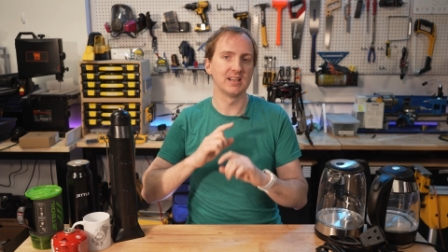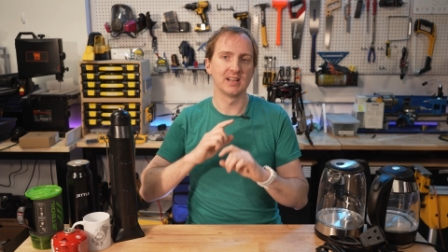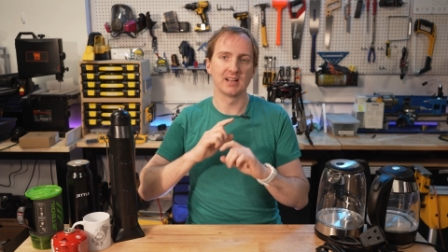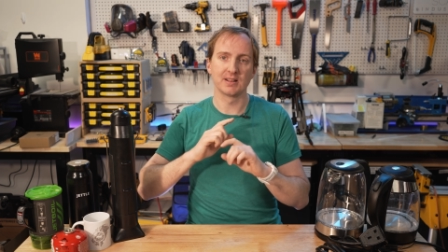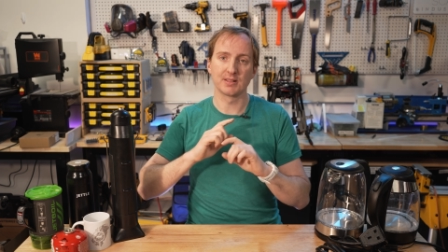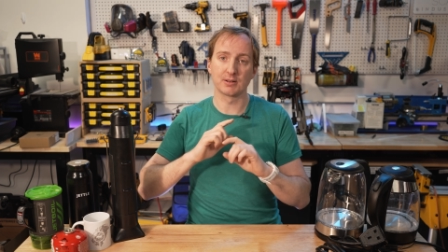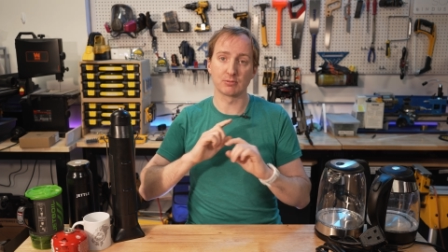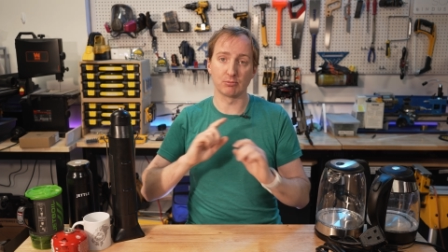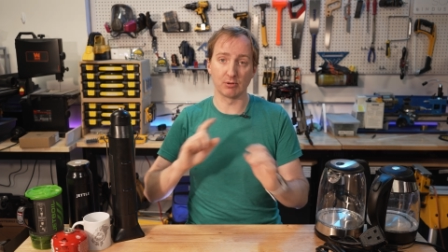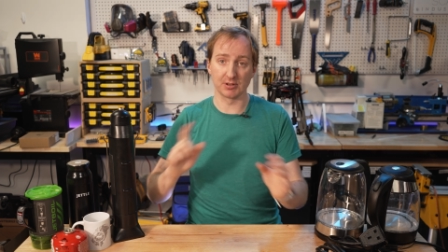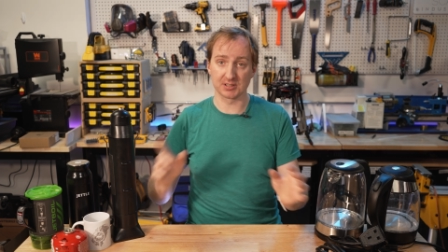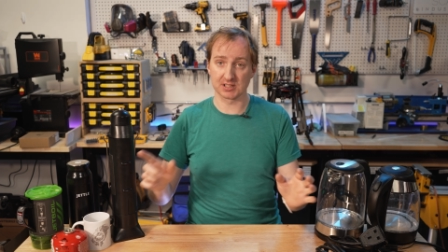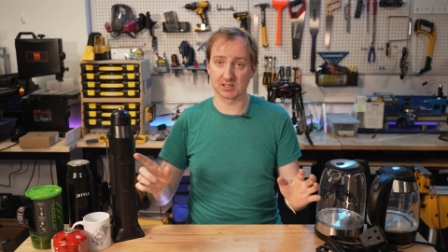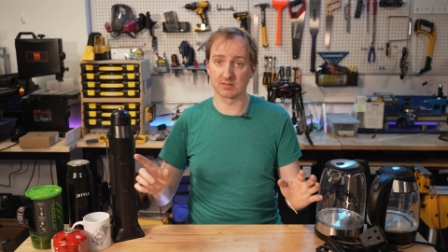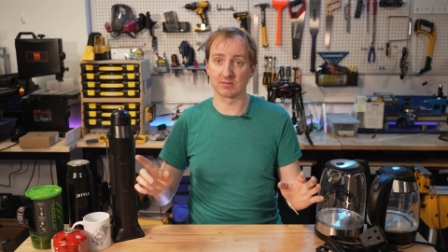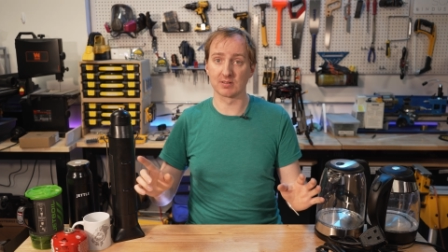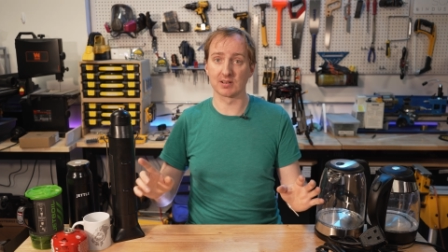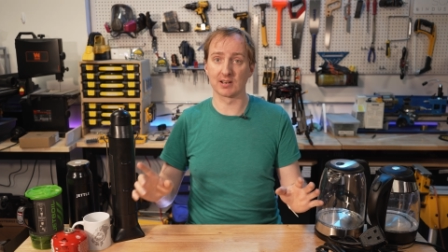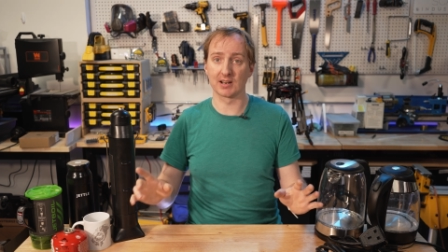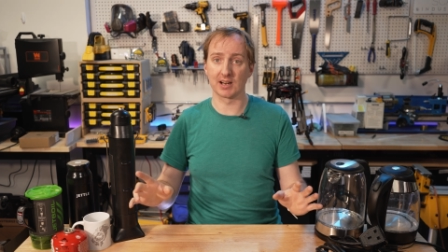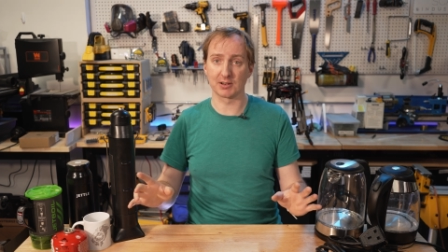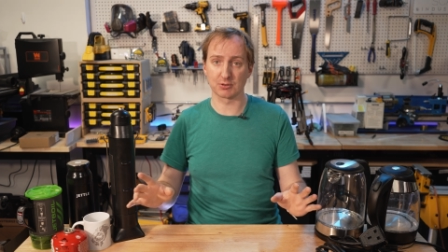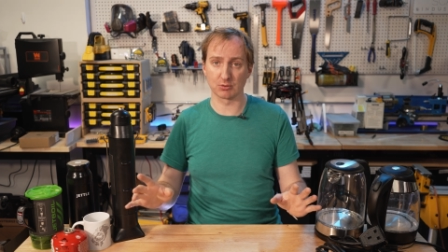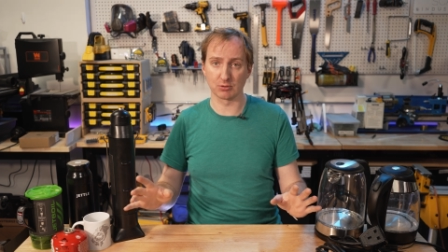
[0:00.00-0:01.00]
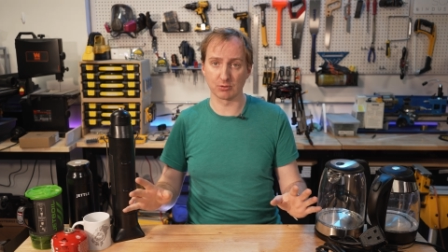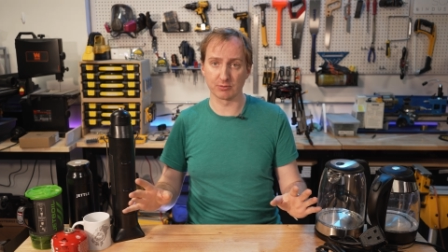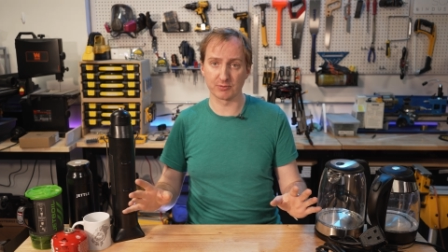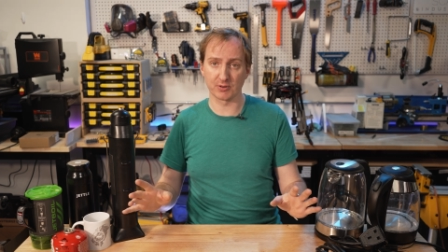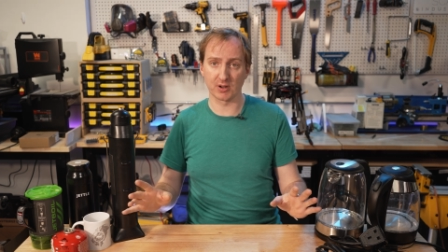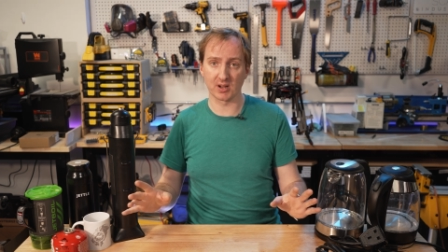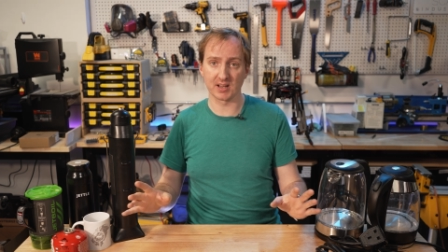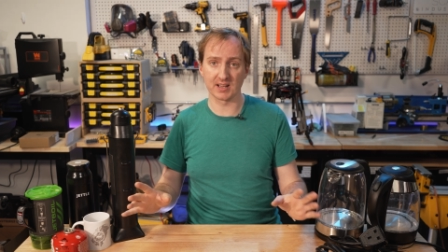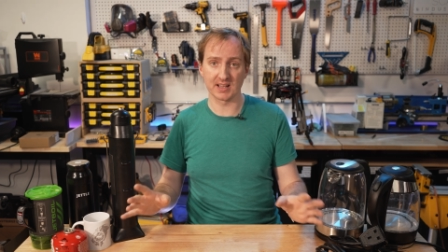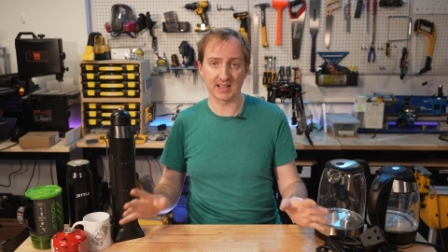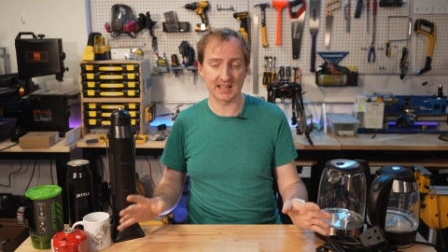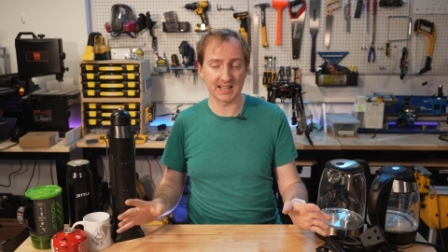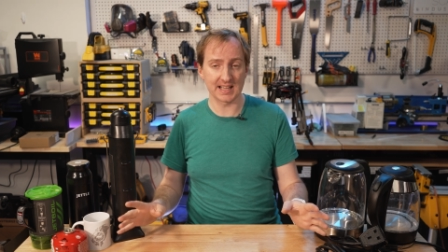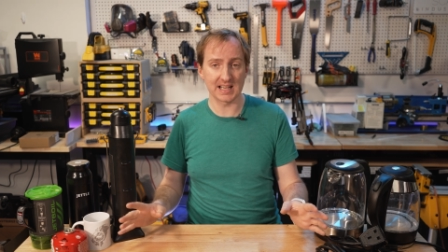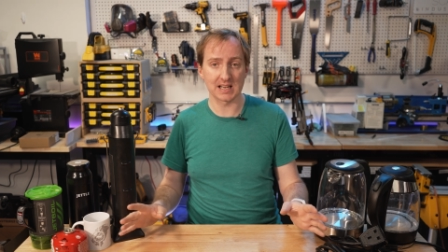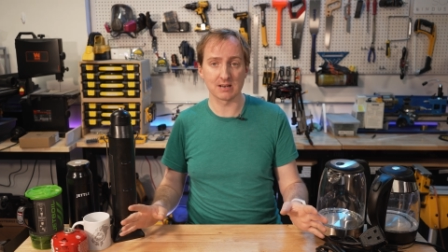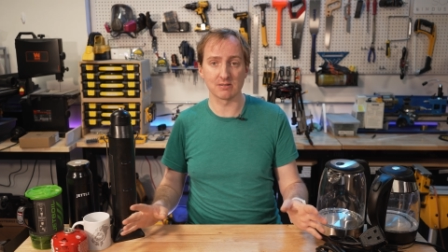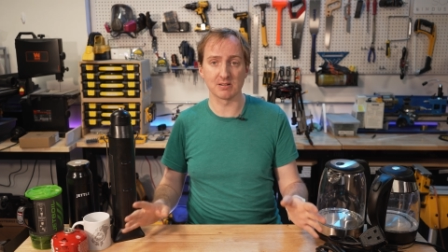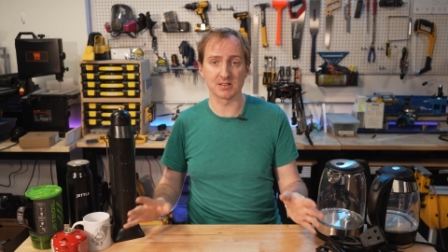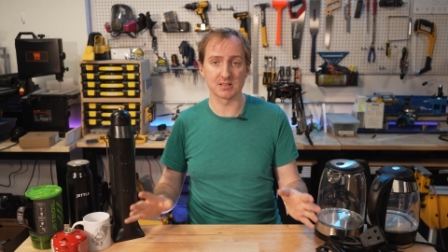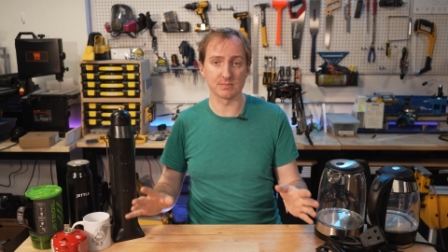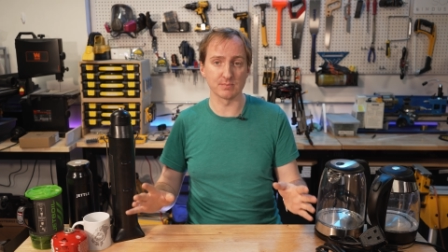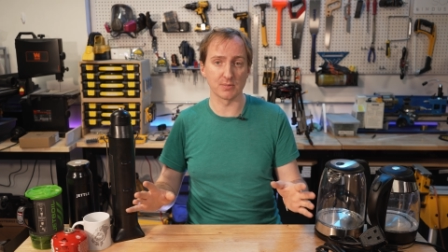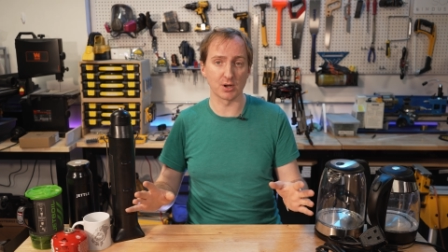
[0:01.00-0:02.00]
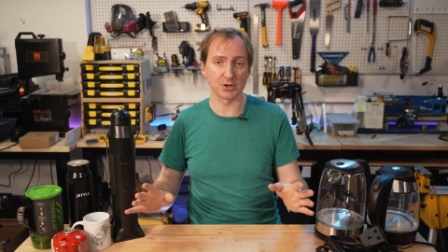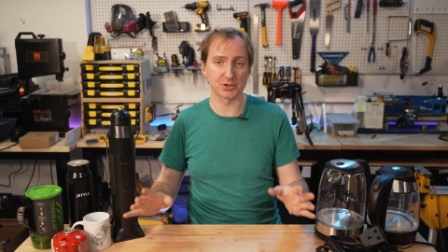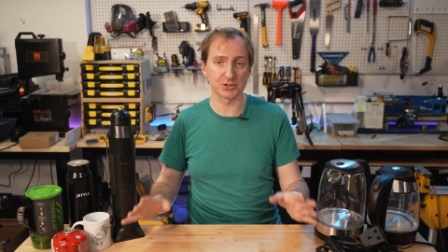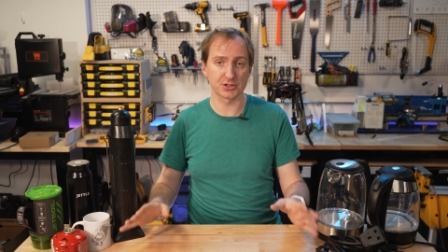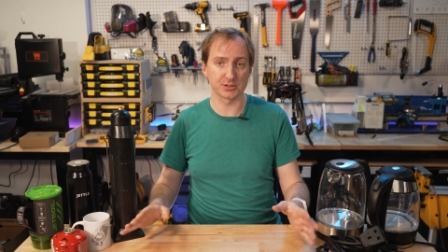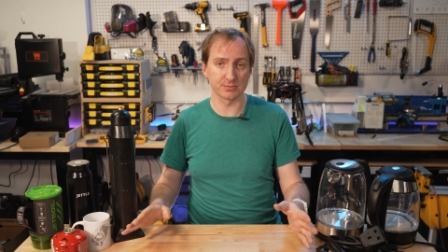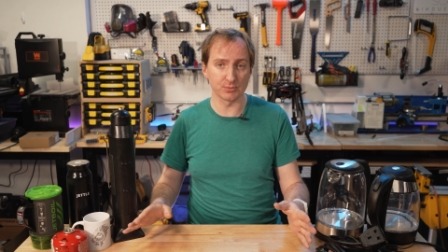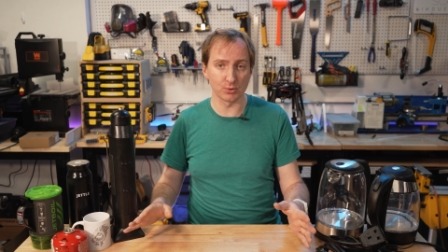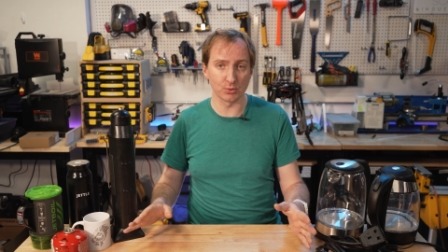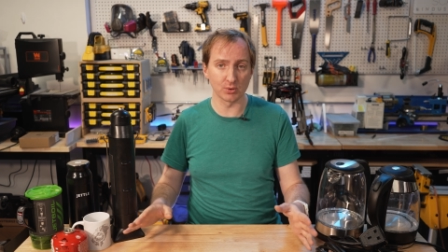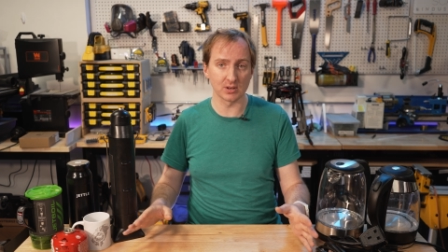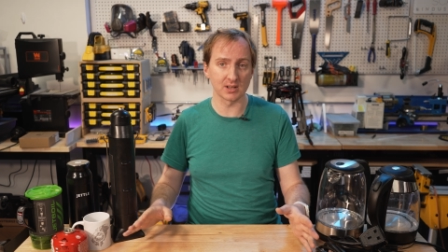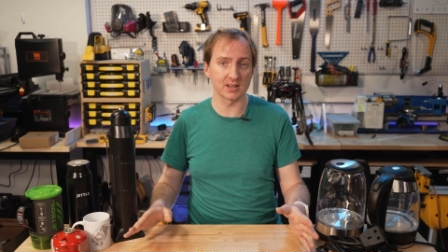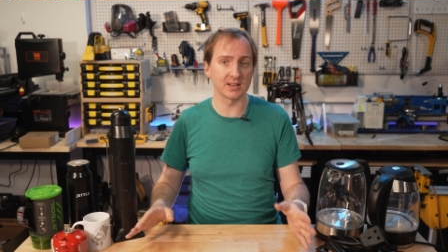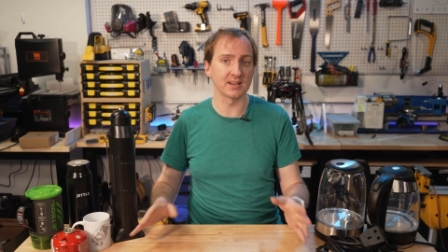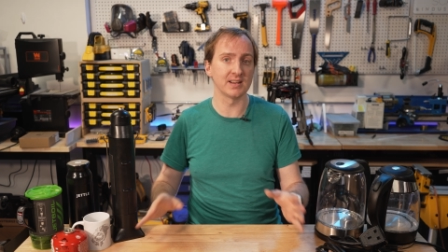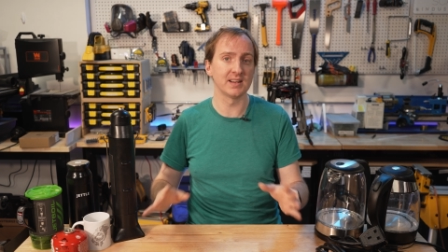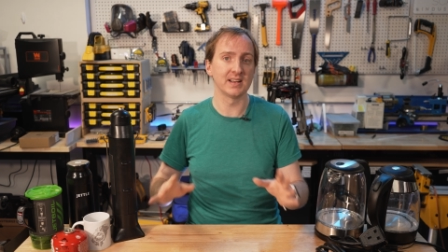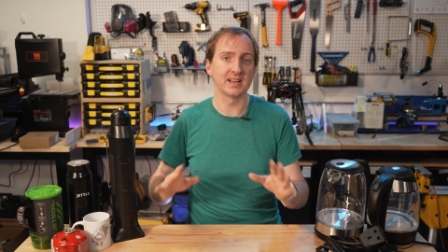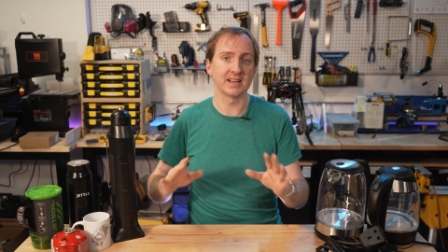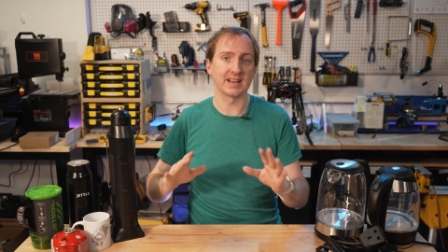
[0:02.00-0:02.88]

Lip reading: The risk of electrical fire here is much smaller.